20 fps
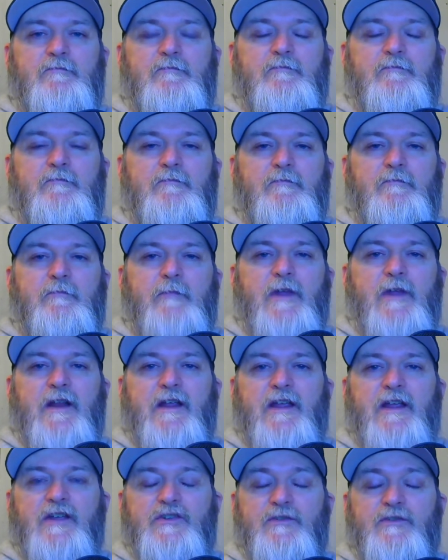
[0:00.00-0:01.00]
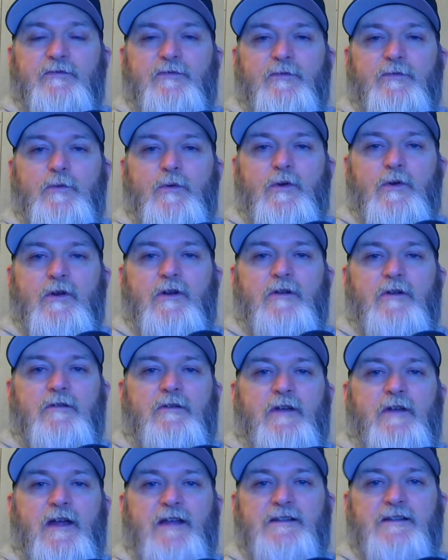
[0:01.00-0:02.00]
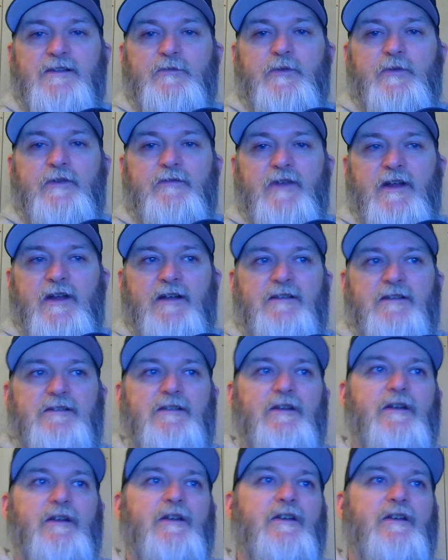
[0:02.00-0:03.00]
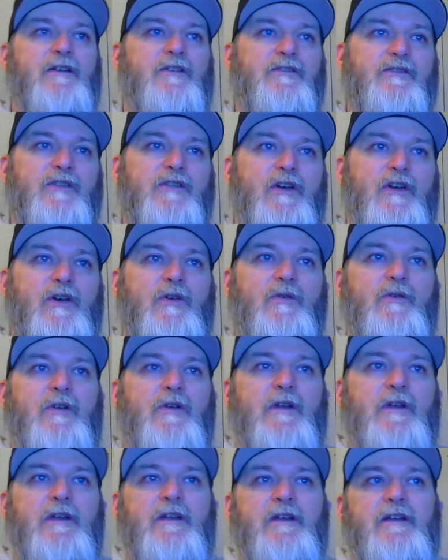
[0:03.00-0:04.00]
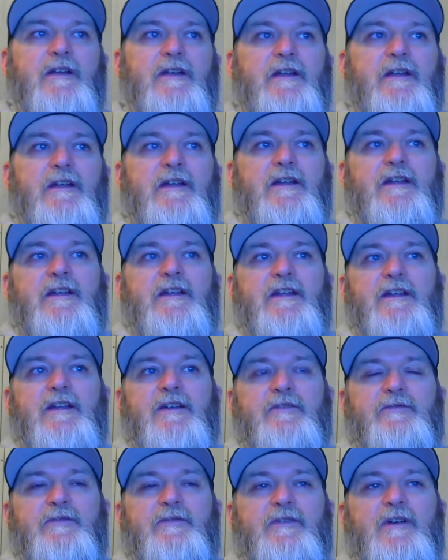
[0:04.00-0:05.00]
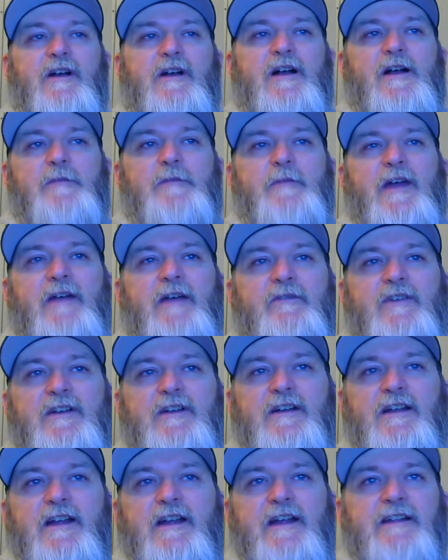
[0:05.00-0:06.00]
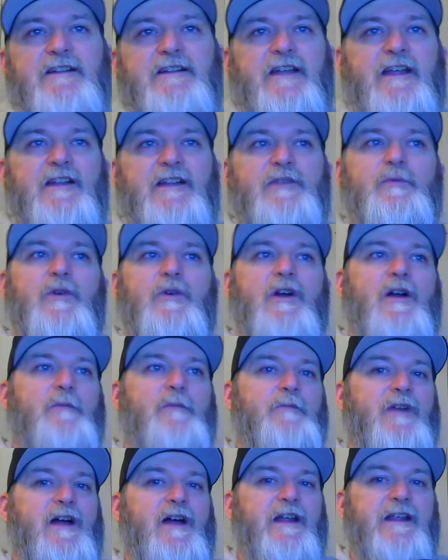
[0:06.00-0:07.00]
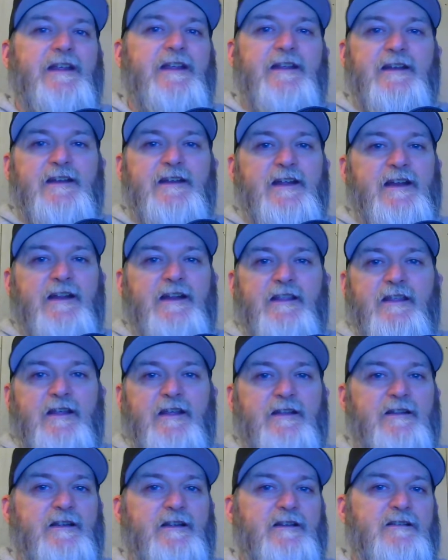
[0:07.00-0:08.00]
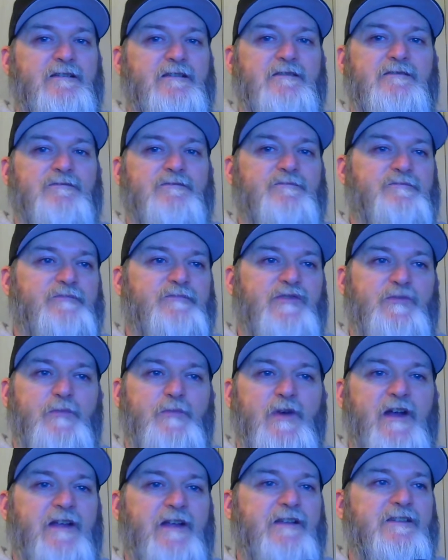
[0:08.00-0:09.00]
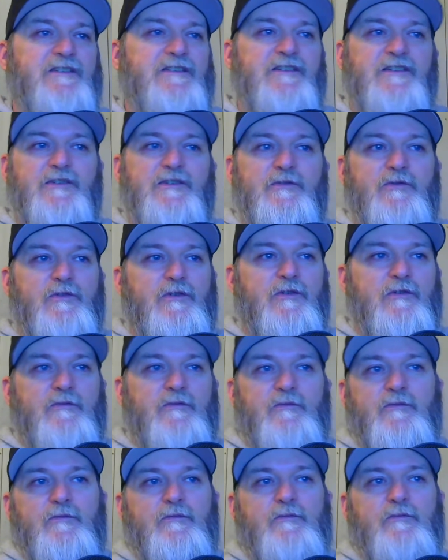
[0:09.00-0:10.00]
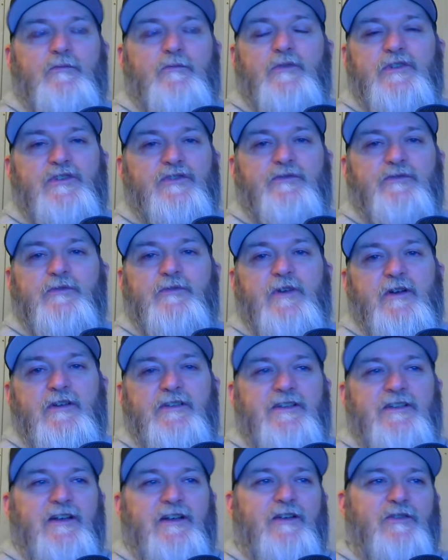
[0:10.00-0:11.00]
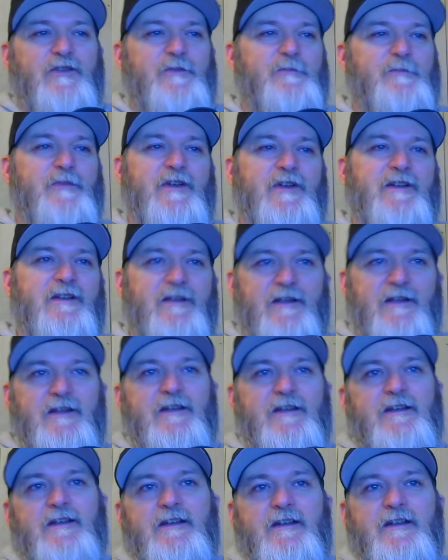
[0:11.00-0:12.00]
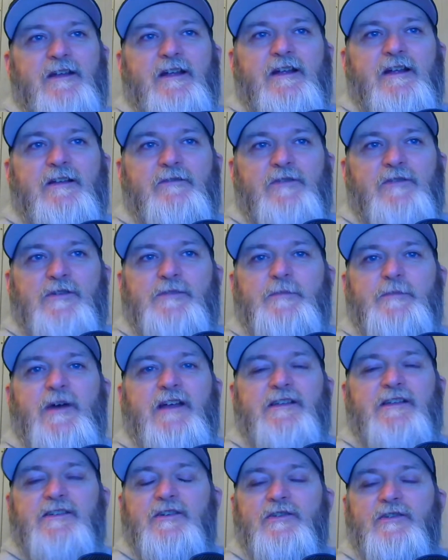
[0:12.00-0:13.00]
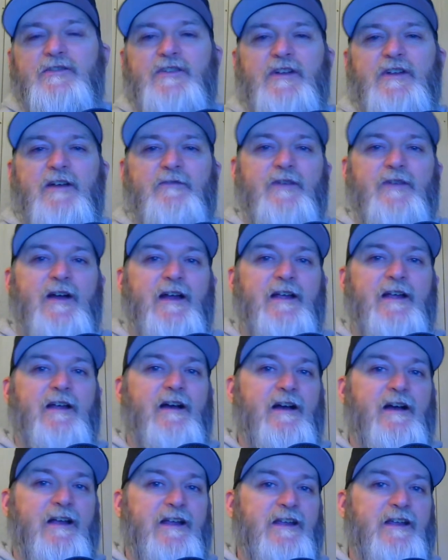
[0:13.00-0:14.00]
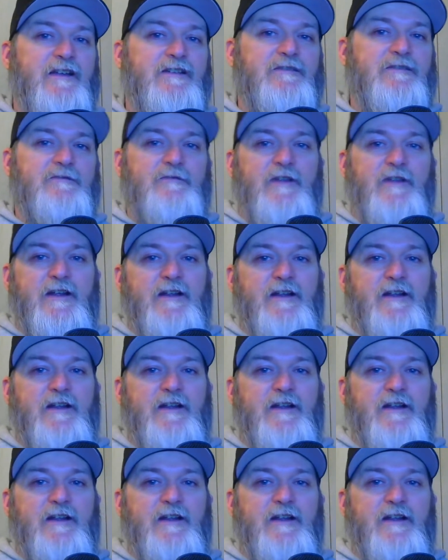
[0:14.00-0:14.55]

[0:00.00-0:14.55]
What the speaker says: medication for acid reflux. So if I'm having a light day to where I'm not eating anything that's spicy, or which is very seldom, but spicier stuff, I can like